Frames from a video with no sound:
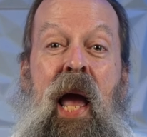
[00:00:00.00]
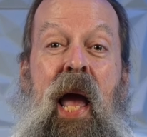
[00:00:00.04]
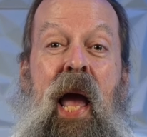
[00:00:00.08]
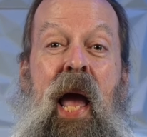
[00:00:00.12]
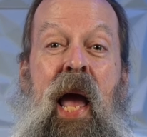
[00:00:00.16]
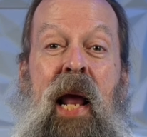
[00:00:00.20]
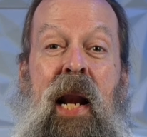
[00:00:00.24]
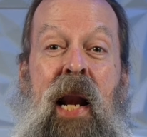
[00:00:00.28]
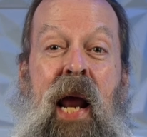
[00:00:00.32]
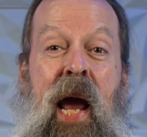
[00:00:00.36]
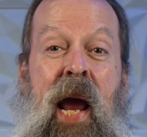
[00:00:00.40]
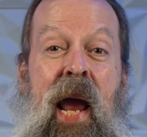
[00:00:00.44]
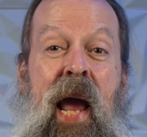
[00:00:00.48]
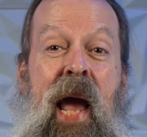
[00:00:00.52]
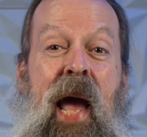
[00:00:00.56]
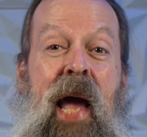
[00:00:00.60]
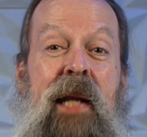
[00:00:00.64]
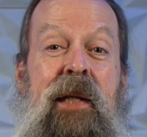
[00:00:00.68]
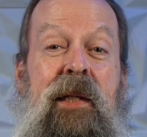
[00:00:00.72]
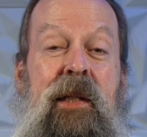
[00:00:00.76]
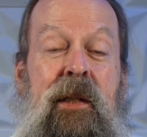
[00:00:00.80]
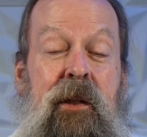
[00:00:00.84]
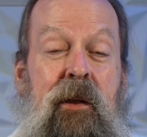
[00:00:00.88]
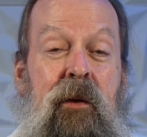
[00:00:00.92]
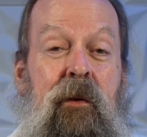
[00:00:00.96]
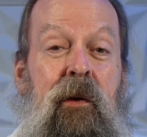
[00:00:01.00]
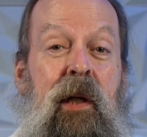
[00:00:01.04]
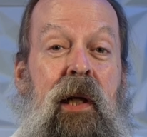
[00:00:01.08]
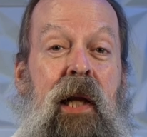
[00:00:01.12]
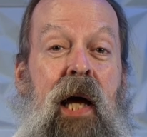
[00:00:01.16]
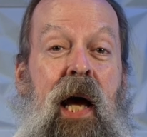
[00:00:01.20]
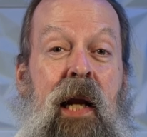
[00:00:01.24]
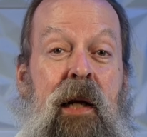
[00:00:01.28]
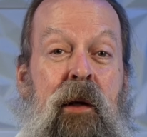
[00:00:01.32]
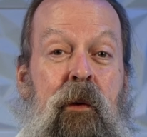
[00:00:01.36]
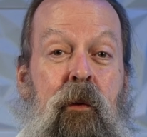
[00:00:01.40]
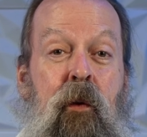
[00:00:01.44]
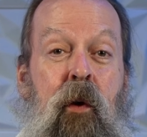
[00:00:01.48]
And I had to do a
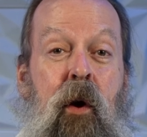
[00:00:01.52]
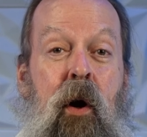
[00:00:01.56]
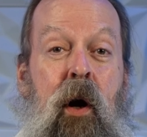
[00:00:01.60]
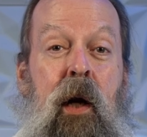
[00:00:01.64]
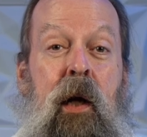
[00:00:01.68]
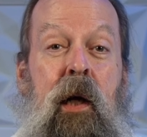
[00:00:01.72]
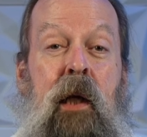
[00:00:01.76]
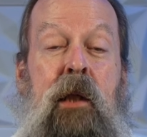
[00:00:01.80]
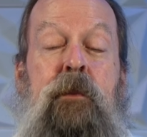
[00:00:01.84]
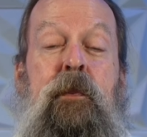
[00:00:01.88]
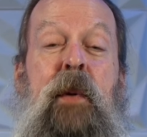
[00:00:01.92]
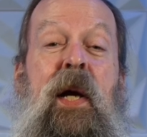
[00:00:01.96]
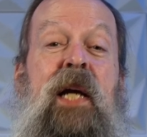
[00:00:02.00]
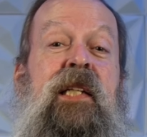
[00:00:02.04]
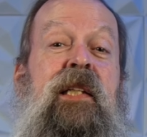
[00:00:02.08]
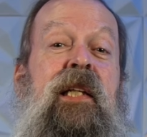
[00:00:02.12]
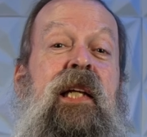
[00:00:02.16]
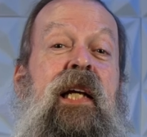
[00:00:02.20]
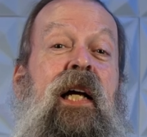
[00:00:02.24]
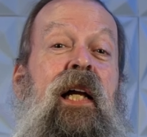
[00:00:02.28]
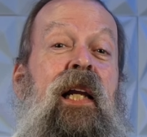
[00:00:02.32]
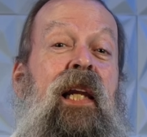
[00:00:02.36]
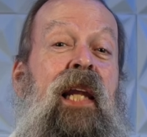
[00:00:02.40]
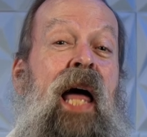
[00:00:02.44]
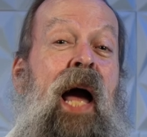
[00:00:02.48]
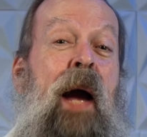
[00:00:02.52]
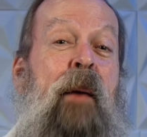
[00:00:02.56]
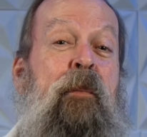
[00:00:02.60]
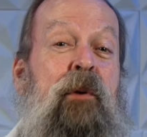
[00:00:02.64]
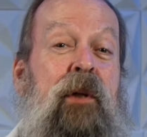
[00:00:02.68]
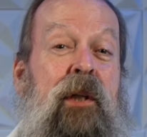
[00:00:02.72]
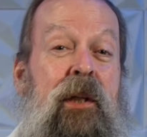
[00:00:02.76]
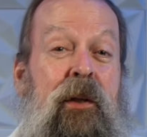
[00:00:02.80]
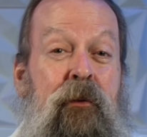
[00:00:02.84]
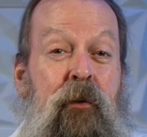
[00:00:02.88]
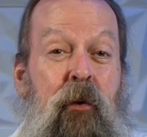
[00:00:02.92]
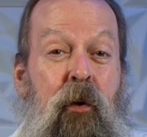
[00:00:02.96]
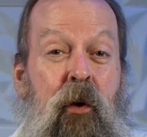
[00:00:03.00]
lot of work, especially
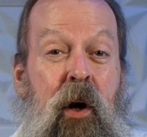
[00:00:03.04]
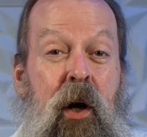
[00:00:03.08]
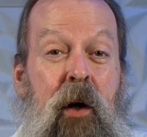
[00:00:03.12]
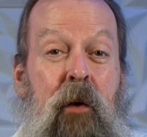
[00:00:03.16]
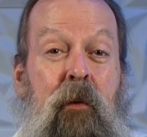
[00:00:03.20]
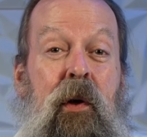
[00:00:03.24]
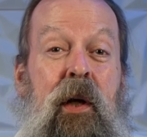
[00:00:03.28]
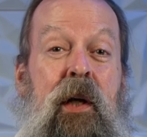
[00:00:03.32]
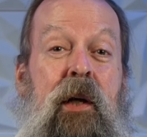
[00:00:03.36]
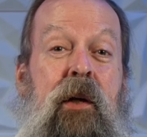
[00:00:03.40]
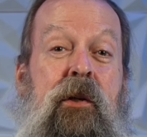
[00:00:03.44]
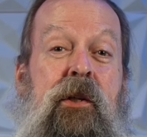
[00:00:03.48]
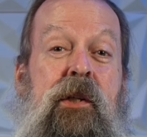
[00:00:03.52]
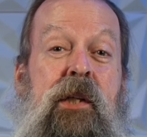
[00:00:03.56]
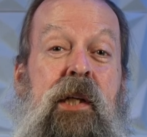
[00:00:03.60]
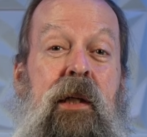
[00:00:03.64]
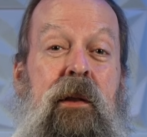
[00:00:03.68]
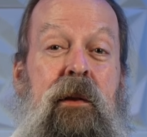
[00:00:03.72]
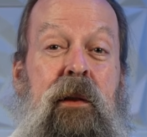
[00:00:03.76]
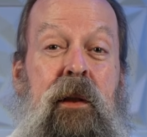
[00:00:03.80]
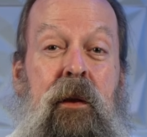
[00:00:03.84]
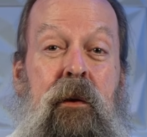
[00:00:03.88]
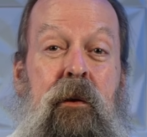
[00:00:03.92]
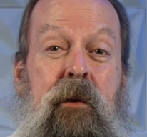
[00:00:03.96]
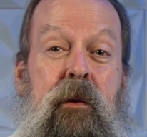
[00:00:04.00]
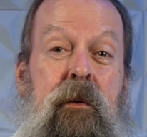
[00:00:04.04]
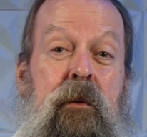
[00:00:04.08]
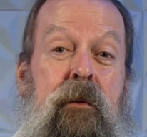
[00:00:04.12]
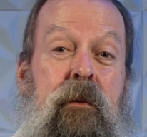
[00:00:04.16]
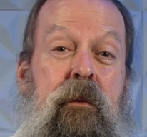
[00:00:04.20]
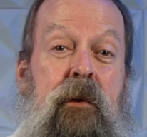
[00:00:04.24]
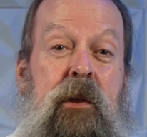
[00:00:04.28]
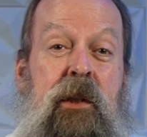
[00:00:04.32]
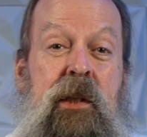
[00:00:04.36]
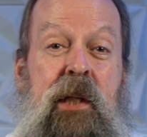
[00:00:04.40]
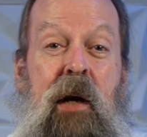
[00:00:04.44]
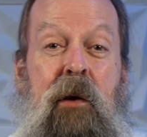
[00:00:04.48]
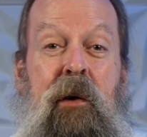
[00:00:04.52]
collaborative work where you're you know,
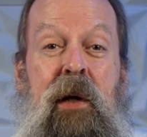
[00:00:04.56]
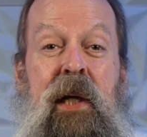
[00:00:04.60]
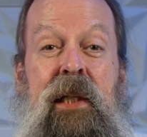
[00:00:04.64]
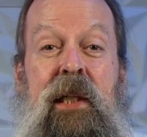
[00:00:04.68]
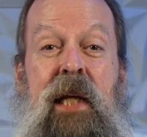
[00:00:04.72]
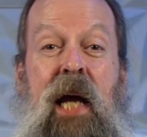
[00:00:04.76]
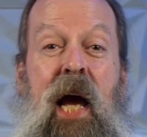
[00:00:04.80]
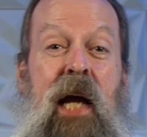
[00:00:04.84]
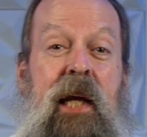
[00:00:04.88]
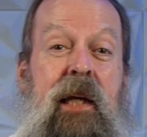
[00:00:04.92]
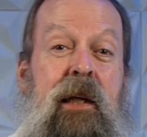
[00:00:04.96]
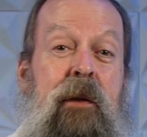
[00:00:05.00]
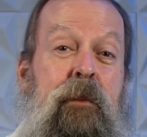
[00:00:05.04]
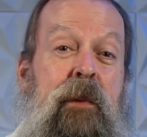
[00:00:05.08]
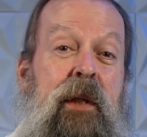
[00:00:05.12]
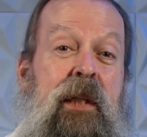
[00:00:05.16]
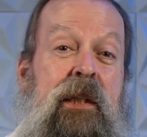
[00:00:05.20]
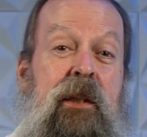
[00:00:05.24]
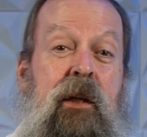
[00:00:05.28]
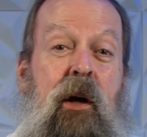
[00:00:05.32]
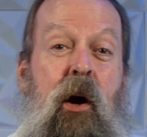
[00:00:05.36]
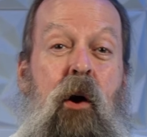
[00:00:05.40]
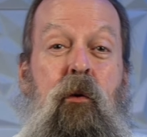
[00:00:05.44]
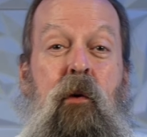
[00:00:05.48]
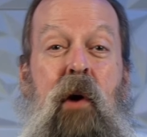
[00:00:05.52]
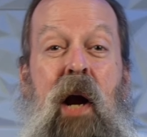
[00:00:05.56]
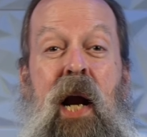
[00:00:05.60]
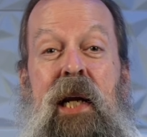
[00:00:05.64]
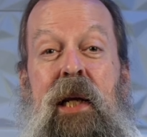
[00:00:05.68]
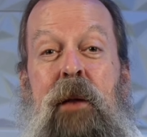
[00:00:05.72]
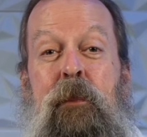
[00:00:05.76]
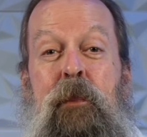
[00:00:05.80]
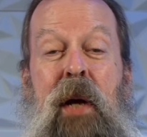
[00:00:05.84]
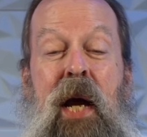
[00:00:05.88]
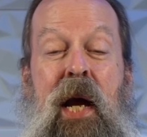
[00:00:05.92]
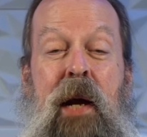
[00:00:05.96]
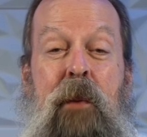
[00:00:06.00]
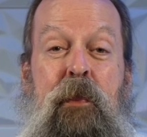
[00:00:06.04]
sharing documents, co-writing
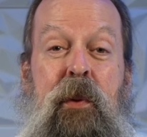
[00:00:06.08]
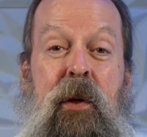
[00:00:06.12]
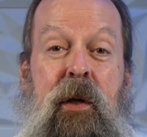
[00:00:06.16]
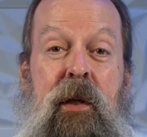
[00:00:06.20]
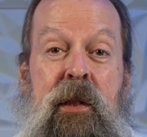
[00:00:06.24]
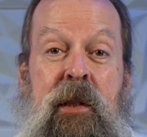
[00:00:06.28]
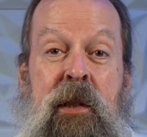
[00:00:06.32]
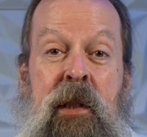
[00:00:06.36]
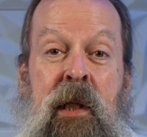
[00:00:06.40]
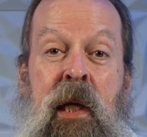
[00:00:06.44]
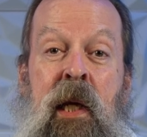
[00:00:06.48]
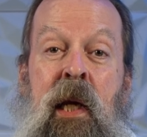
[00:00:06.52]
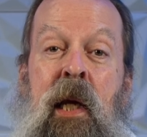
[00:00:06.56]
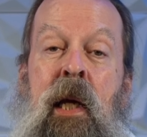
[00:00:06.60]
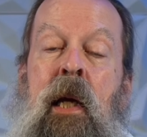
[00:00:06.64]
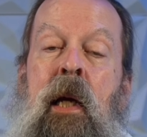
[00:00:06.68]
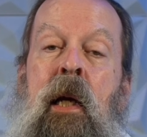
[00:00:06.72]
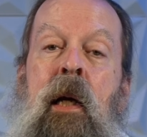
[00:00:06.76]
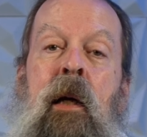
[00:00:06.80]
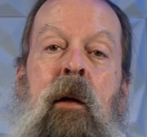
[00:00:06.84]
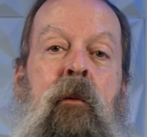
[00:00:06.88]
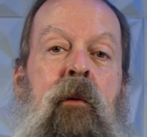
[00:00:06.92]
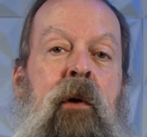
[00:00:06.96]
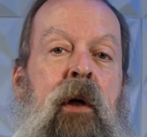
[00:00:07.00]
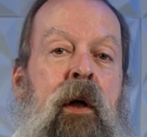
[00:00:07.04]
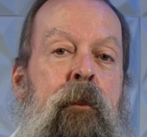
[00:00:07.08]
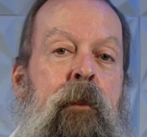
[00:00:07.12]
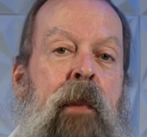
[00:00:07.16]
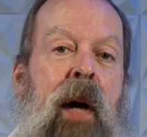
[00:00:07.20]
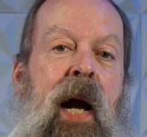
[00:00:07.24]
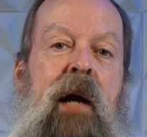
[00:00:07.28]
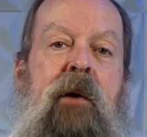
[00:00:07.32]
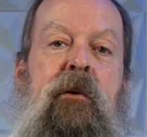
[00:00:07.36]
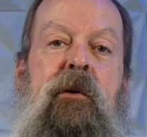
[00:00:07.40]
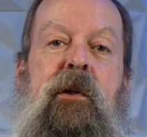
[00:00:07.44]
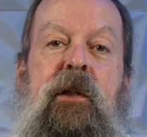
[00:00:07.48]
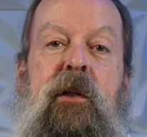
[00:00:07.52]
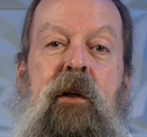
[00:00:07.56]
papers. Well,
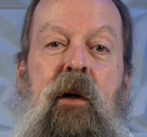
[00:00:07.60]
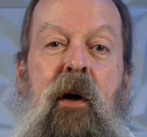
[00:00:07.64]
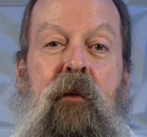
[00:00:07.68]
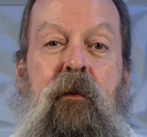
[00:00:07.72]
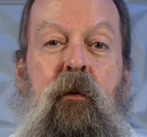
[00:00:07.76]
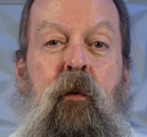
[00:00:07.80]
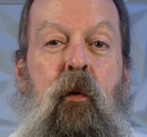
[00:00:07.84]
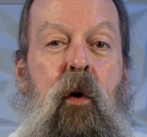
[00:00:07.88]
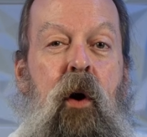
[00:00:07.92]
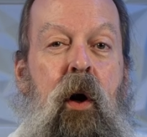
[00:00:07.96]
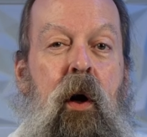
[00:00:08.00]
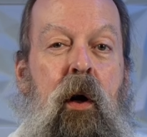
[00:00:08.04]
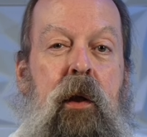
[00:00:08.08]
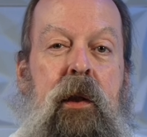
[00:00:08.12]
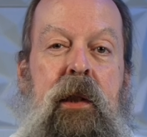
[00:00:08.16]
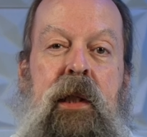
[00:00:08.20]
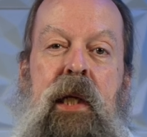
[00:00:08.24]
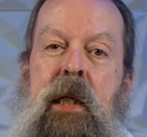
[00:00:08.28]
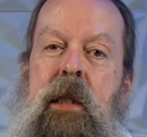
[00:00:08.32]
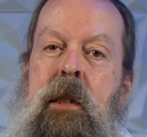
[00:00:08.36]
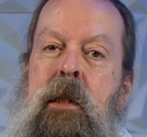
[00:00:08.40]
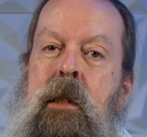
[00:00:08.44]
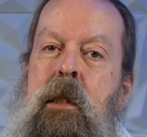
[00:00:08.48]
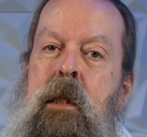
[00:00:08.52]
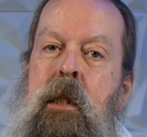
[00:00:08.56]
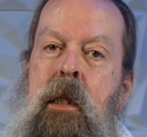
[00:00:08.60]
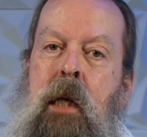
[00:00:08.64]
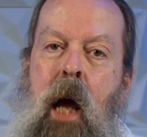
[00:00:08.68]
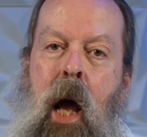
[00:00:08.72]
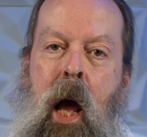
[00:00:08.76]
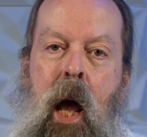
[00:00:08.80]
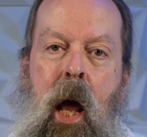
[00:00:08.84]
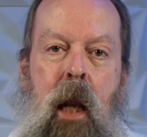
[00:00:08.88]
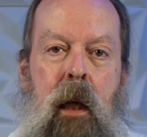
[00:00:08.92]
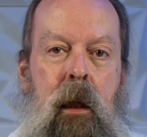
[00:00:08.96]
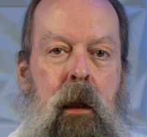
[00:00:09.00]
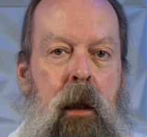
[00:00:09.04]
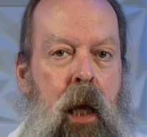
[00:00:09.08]
Microsoft Word did
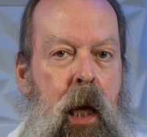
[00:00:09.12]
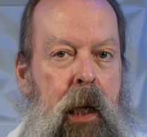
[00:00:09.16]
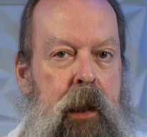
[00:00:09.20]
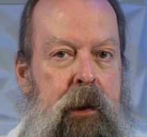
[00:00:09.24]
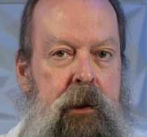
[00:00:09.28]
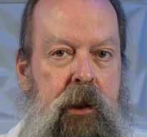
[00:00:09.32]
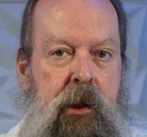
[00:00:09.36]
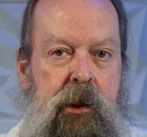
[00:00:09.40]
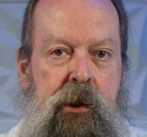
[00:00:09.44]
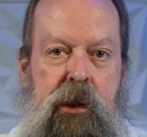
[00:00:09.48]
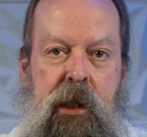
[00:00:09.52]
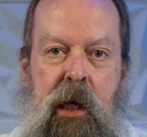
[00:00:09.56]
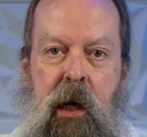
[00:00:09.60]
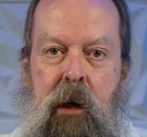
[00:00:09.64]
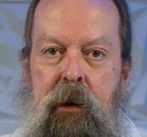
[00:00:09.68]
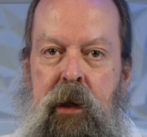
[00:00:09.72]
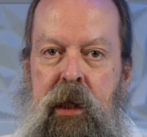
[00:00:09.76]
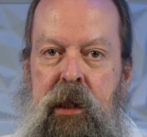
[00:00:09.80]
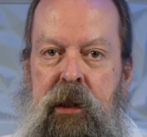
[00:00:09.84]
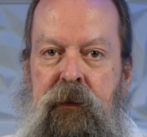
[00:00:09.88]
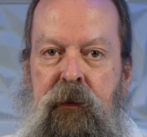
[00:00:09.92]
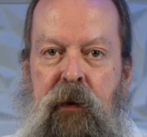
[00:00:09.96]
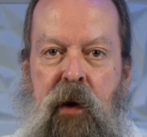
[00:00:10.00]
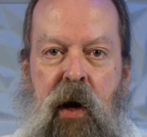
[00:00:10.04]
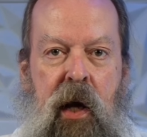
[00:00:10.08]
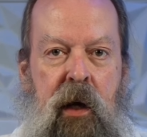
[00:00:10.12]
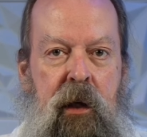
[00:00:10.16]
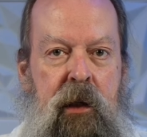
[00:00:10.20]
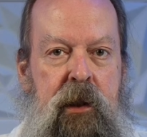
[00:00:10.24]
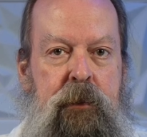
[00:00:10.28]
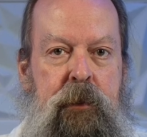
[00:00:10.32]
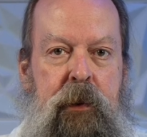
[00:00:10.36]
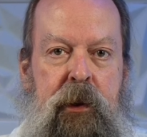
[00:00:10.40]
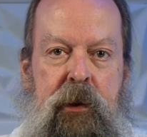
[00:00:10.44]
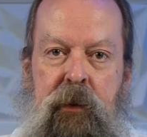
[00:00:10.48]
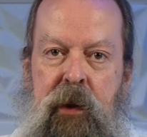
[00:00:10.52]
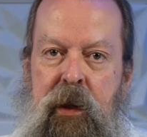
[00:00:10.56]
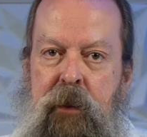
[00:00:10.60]
not like to share its files
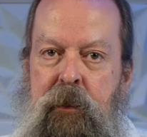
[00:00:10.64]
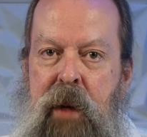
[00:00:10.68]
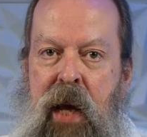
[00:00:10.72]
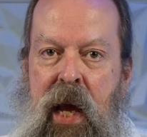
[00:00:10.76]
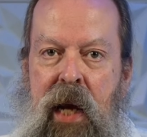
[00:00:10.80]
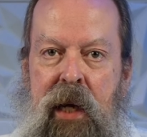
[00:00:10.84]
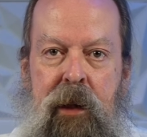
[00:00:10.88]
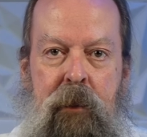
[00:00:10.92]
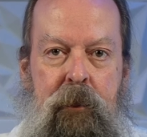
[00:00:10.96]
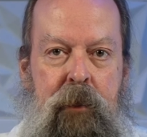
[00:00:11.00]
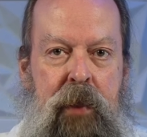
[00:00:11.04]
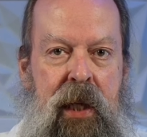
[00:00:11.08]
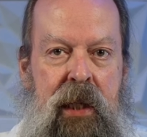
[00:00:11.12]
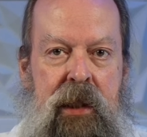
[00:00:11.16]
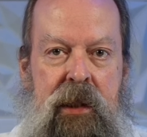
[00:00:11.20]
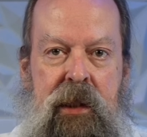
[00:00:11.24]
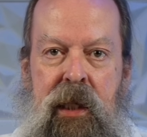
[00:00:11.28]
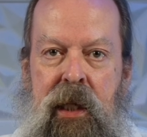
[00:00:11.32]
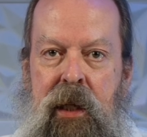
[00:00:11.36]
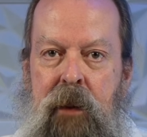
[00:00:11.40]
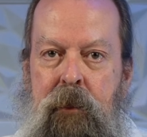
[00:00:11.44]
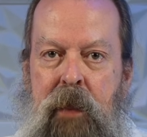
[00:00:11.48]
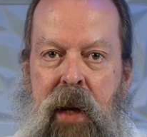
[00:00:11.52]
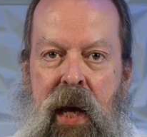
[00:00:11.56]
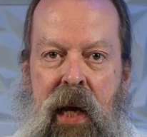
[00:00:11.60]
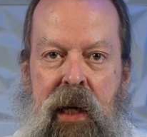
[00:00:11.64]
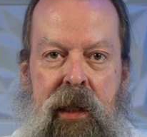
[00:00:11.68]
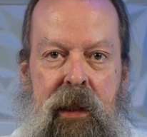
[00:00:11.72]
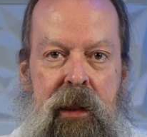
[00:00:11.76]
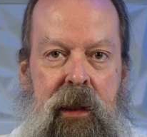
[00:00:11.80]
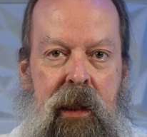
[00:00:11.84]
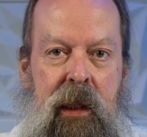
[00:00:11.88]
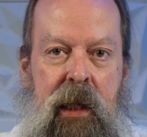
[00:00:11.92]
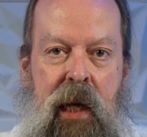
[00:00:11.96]
between Mac and PC back in the